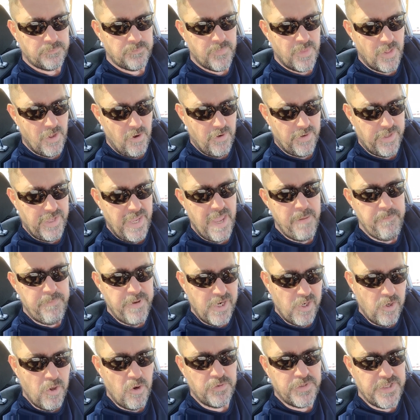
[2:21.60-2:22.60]
okay,
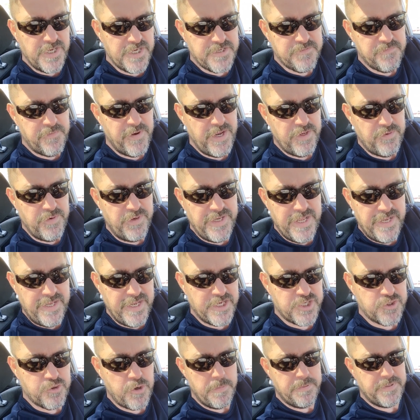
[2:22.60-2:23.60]
below this video in the
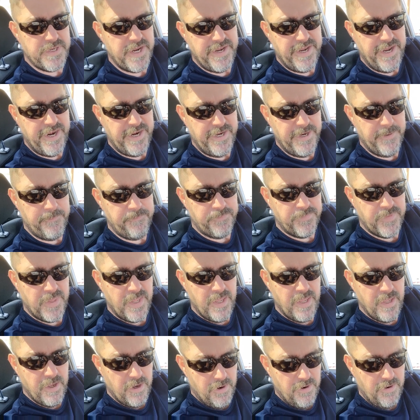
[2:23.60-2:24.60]
description area,
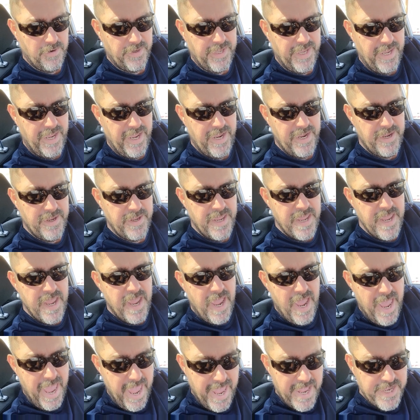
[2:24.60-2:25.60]
okay?
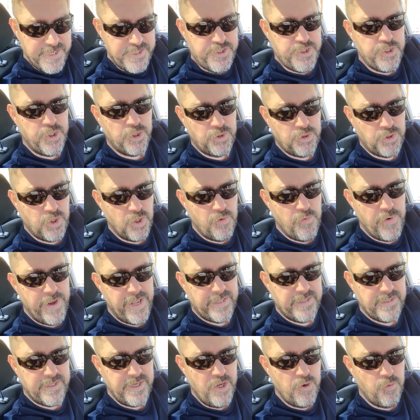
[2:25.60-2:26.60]
As you do
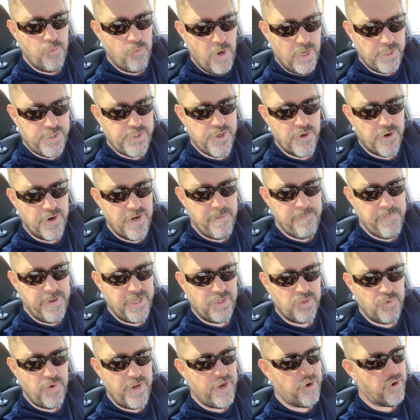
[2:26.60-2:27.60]
it, what you're going to be
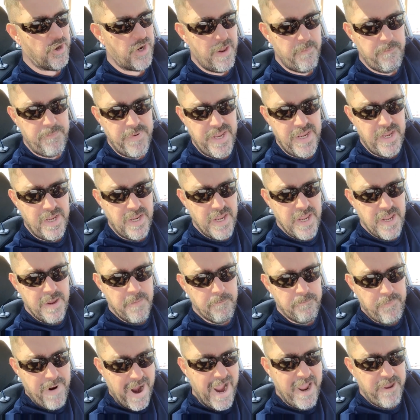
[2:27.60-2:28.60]
doing, you're going to be,
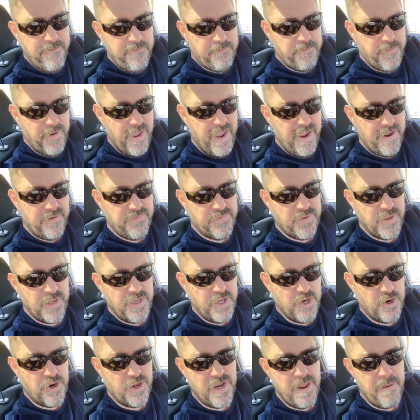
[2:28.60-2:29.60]
by faith,
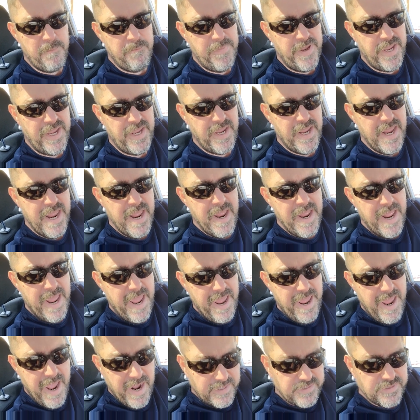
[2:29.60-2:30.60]
you're going to be
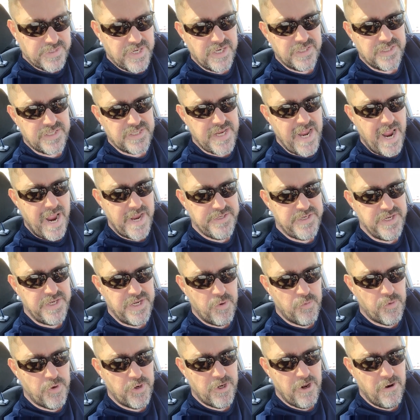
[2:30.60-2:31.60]
exercising
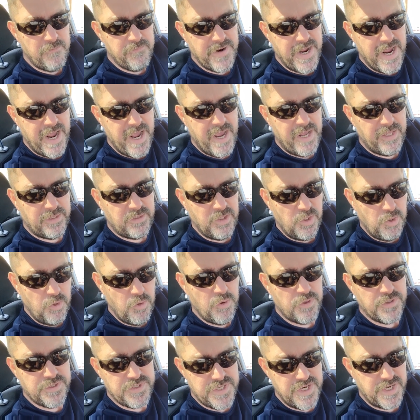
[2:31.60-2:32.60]
the word of God,
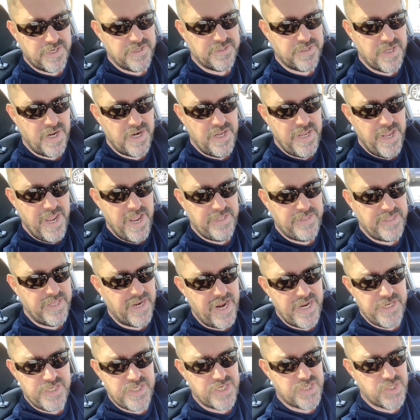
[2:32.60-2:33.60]
Luke 6:38 that
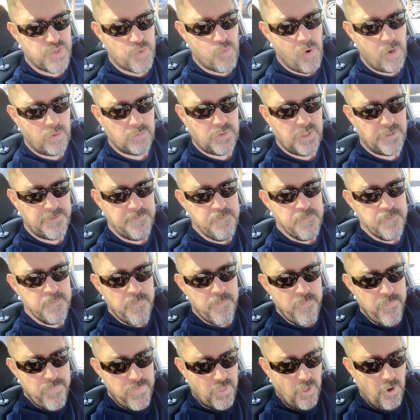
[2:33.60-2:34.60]
I just quoted,
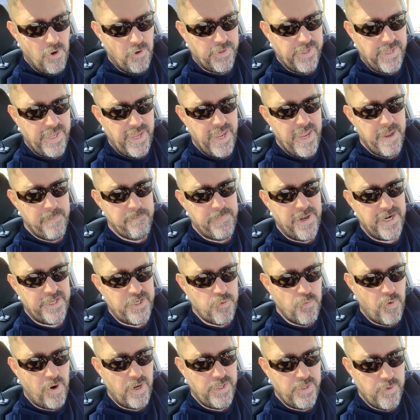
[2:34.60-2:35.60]
okay? But
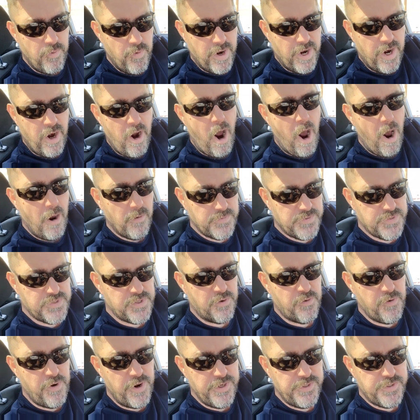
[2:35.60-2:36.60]
you are also
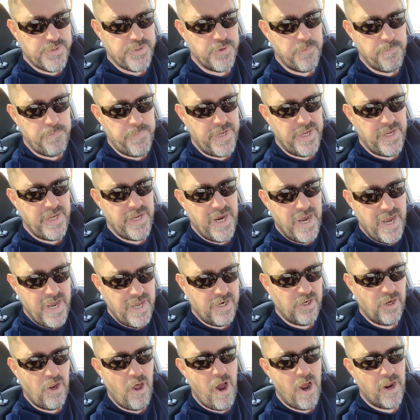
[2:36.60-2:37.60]
going to be
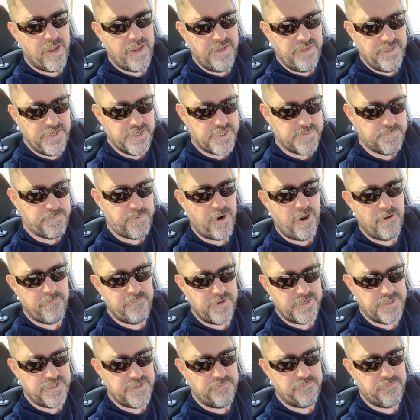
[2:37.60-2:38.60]
unlocking this
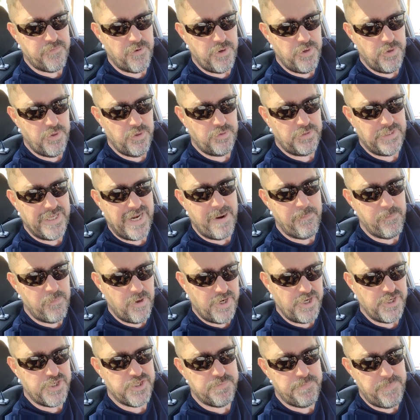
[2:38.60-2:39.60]
prophecy for you that I'm
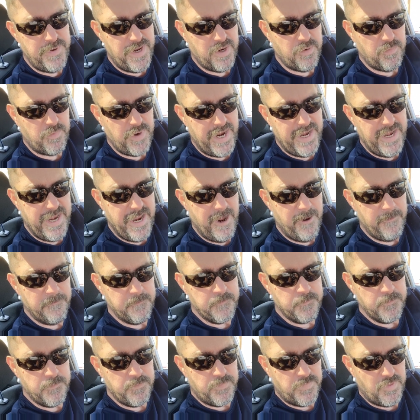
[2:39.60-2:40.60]
going to speak right now.
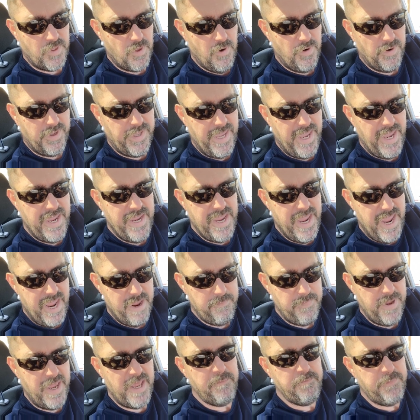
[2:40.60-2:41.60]
Okay,
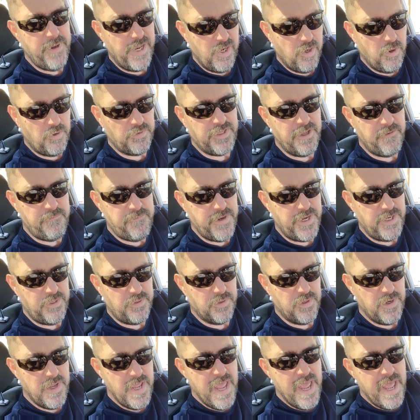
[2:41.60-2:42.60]
amen, below the
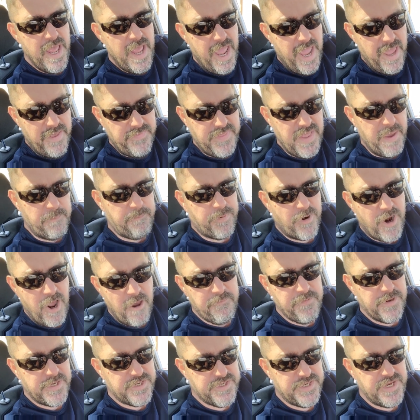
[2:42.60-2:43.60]
video. And the
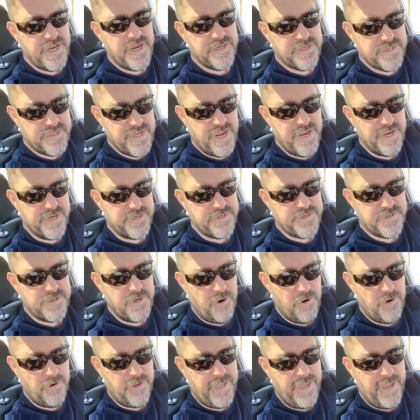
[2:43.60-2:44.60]
prophecy is this,
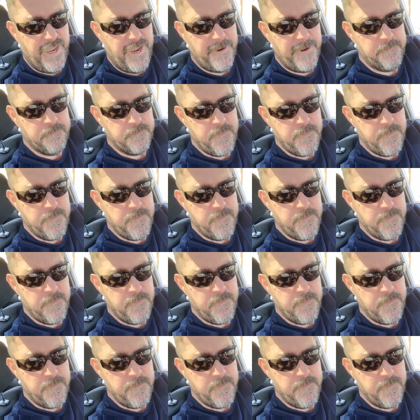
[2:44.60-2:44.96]
okay,